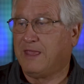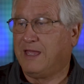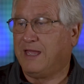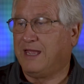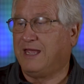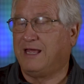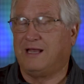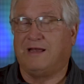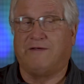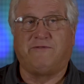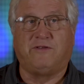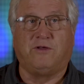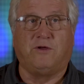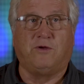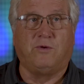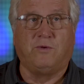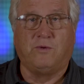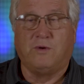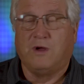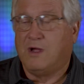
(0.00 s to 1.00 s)
And if
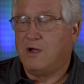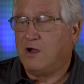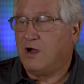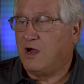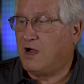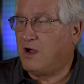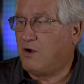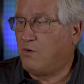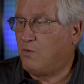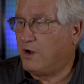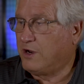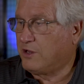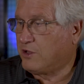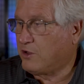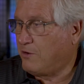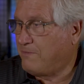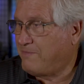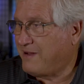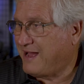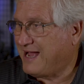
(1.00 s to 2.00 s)
you want to
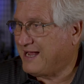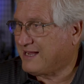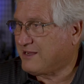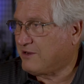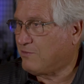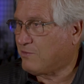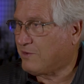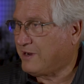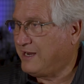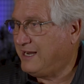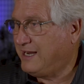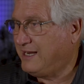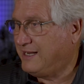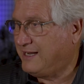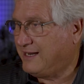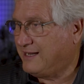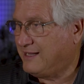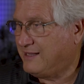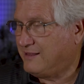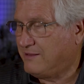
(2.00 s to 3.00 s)
go back and read
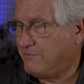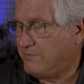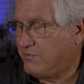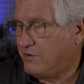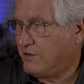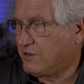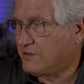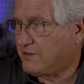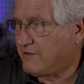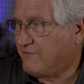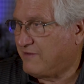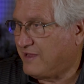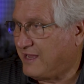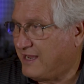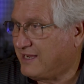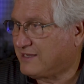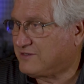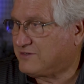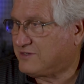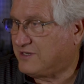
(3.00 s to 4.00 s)
in the book of
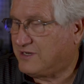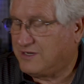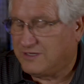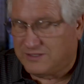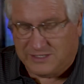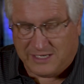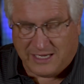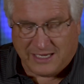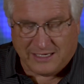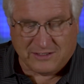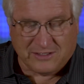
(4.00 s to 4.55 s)
Exodus